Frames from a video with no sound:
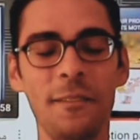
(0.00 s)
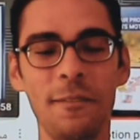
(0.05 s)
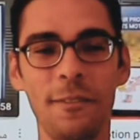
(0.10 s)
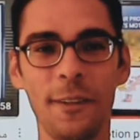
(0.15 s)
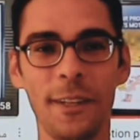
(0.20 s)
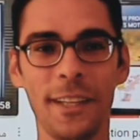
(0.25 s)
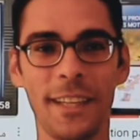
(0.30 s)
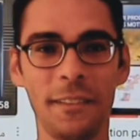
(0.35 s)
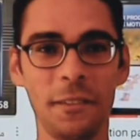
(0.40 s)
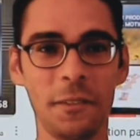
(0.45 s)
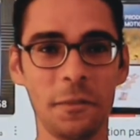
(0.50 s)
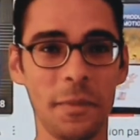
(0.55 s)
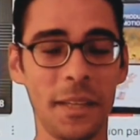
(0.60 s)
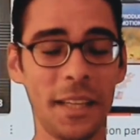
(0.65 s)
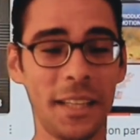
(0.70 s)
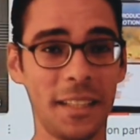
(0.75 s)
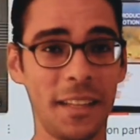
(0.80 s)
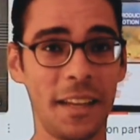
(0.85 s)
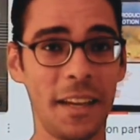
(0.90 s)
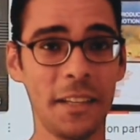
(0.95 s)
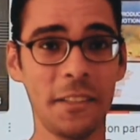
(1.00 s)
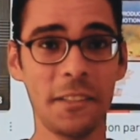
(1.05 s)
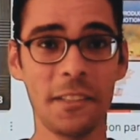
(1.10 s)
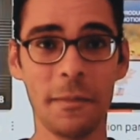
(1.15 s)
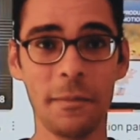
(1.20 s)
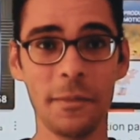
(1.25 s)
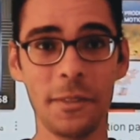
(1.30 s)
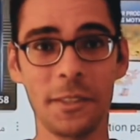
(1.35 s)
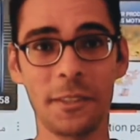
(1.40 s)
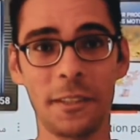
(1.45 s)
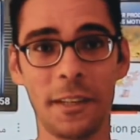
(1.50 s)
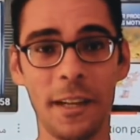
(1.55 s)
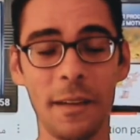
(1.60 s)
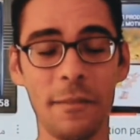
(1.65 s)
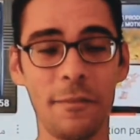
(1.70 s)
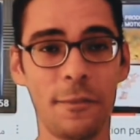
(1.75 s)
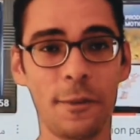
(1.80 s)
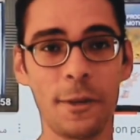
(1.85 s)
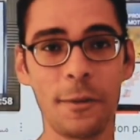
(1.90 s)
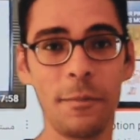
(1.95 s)
don't forget to make like,
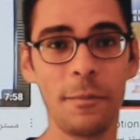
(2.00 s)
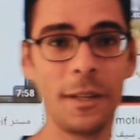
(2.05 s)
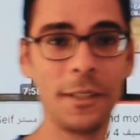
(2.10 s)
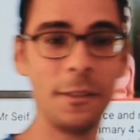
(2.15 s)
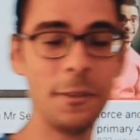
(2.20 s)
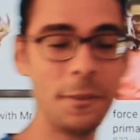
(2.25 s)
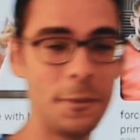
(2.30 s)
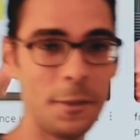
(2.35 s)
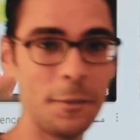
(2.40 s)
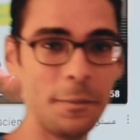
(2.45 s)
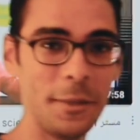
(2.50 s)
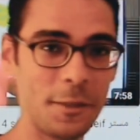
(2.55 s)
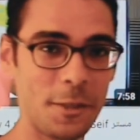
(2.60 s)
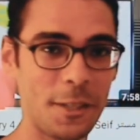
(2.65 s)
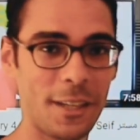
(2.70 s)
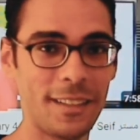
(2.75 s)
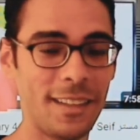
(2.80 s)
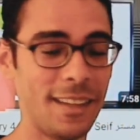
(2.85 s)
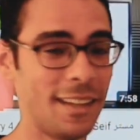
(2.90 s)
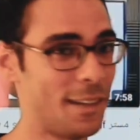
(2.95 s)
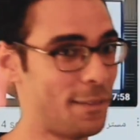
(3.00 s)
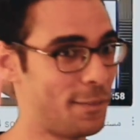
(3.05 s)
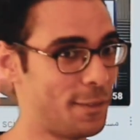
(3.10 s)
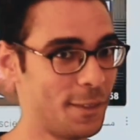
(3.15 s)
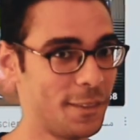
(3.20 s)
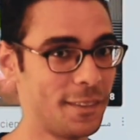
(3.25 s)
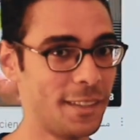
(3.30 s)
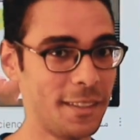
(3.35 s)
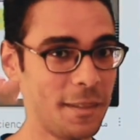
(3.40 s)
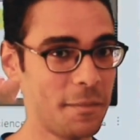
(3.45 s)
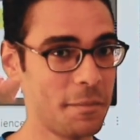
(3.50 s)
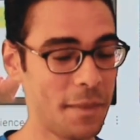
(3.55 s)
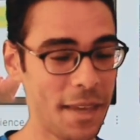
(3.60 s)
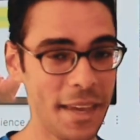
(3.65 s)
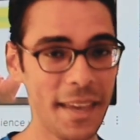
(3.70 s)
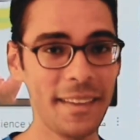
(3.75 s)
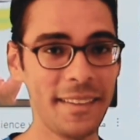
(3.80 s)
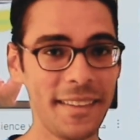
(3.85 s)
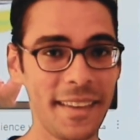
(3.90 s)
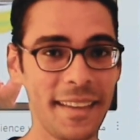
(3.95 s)
subscribe for my YouTube channel if you didn't
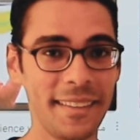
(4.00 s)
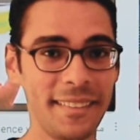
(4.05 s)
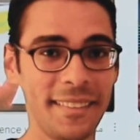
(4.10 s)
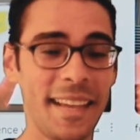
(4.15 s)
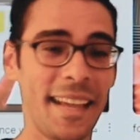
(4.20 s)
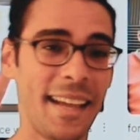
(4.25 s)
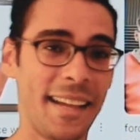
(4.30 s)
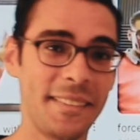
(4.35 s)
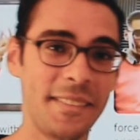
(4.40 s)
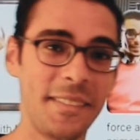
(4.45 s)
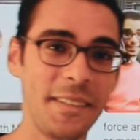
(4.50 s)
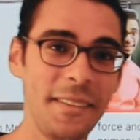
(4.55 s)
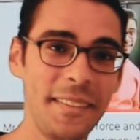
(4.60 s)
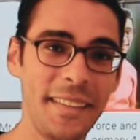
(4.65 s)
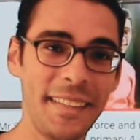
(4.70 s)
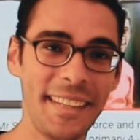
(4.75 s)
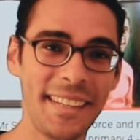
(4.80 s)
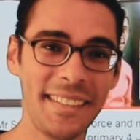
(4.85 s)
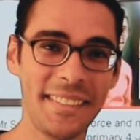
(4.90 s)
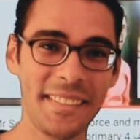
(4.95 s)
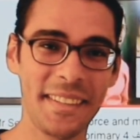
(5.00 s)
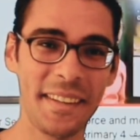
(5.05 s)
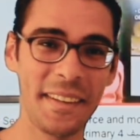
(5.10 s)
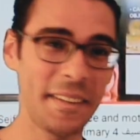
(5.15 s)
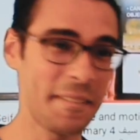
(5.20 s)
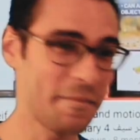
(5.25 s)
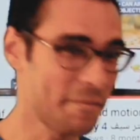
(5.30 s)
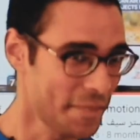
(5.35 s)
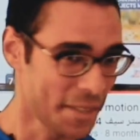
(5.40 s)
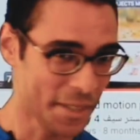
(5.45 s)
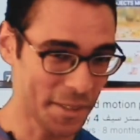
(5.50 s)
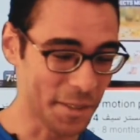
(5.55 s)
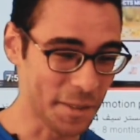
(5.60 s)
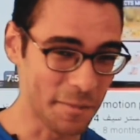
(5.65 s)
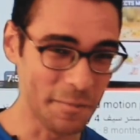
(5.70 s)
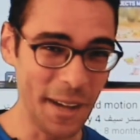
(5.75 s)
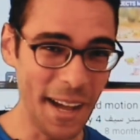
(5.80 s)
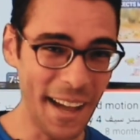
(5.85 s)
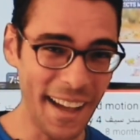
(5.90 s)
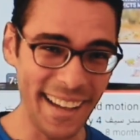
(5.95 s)
make yet, and see you the next time.
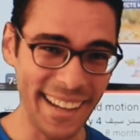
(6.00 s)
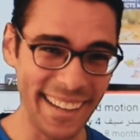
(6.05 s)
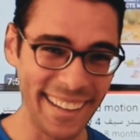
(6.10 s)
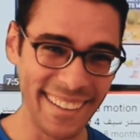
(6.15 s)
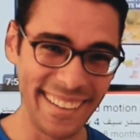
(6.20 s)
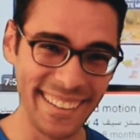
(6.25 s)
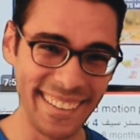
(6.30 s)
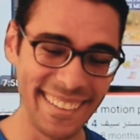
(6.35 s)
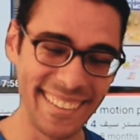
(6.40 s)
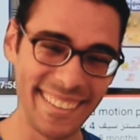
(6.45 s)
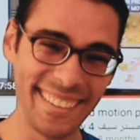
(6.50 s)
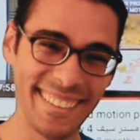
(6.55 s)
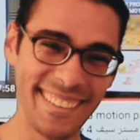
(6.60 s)
Goodbye.